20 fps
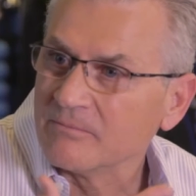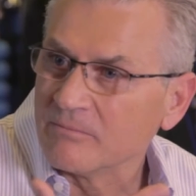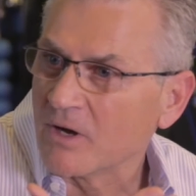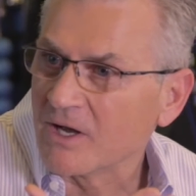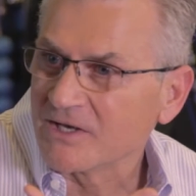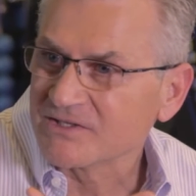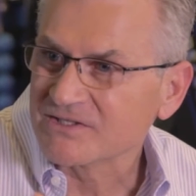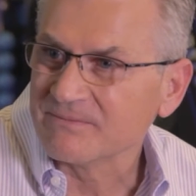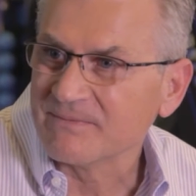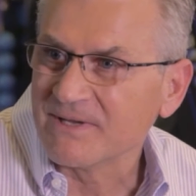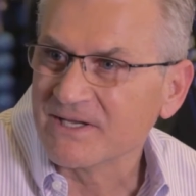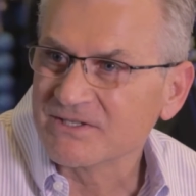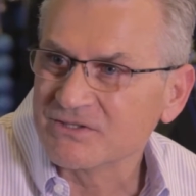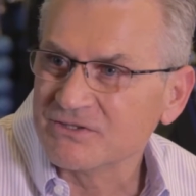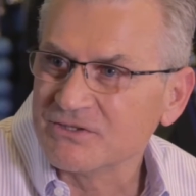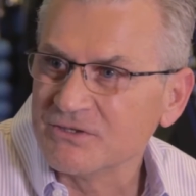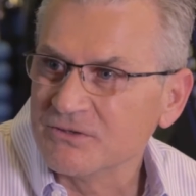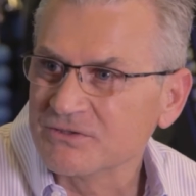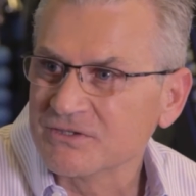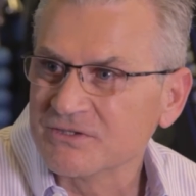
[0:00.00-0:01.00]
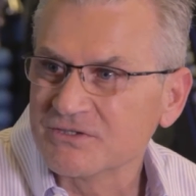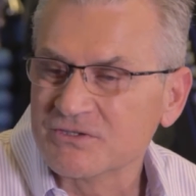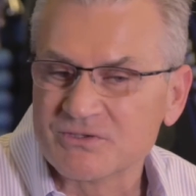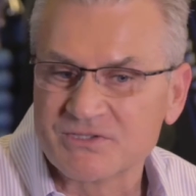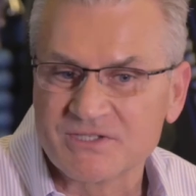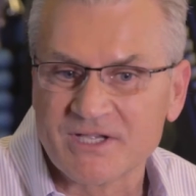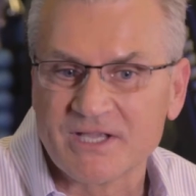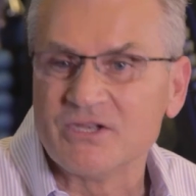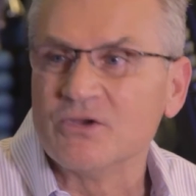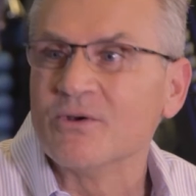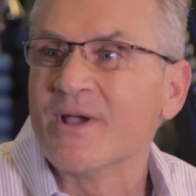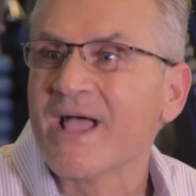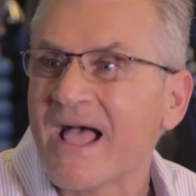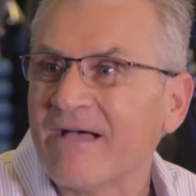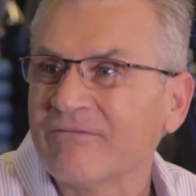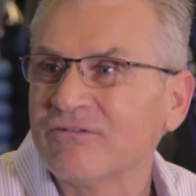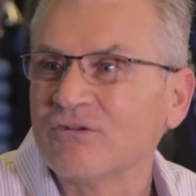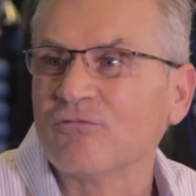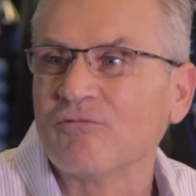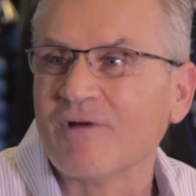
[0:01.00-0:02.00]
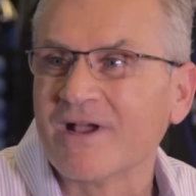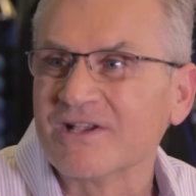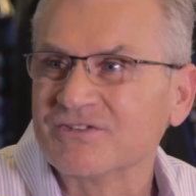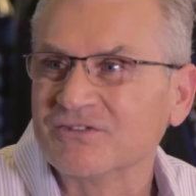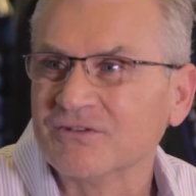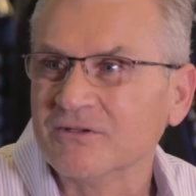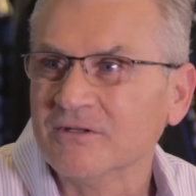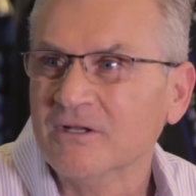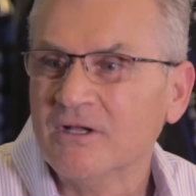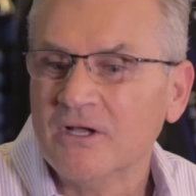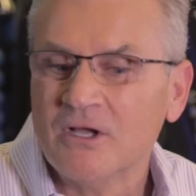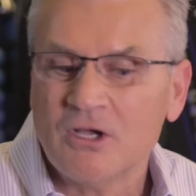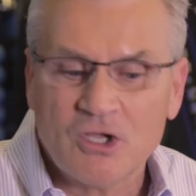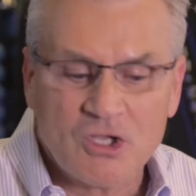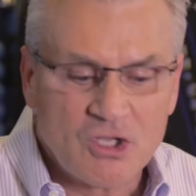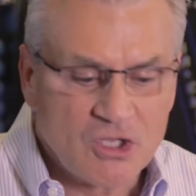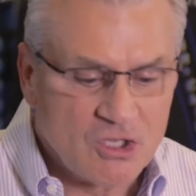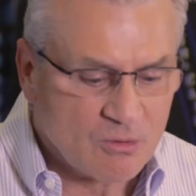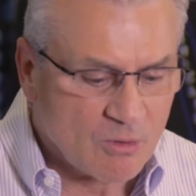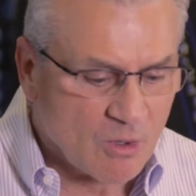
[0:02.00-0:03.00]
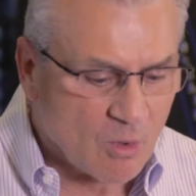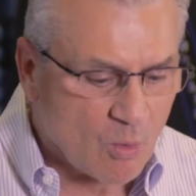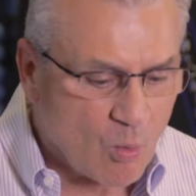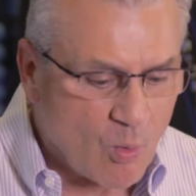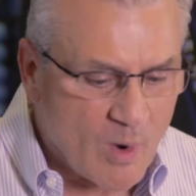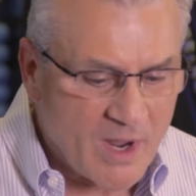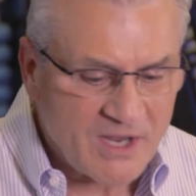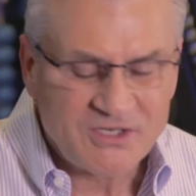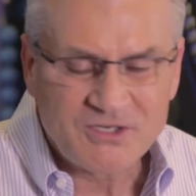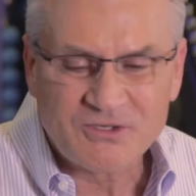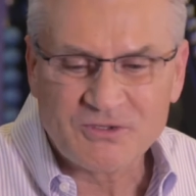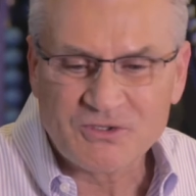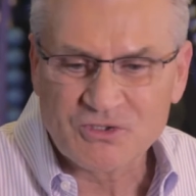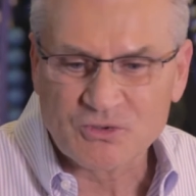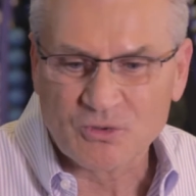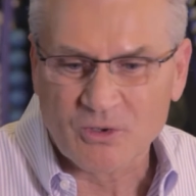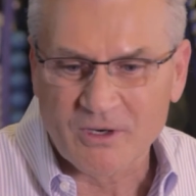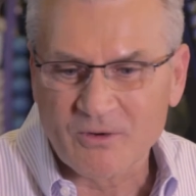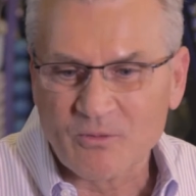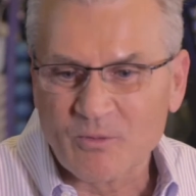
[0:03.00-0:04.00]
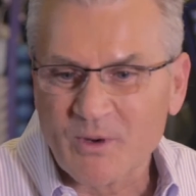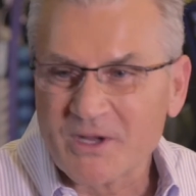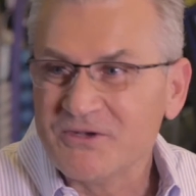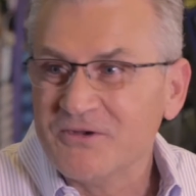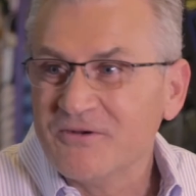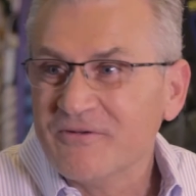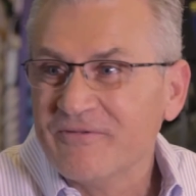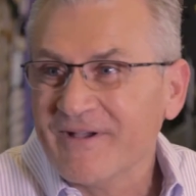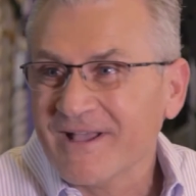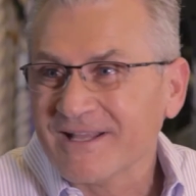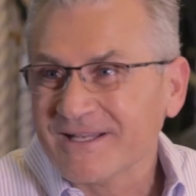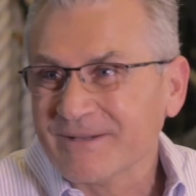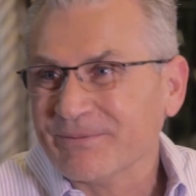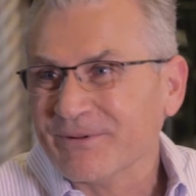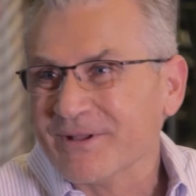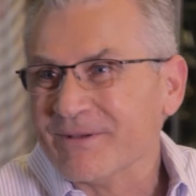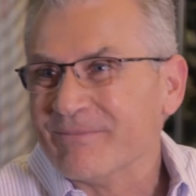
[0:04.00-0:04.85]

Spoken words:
Boston, Massachusetts, who said, you have to wrestle. You were way too short and way too fat to play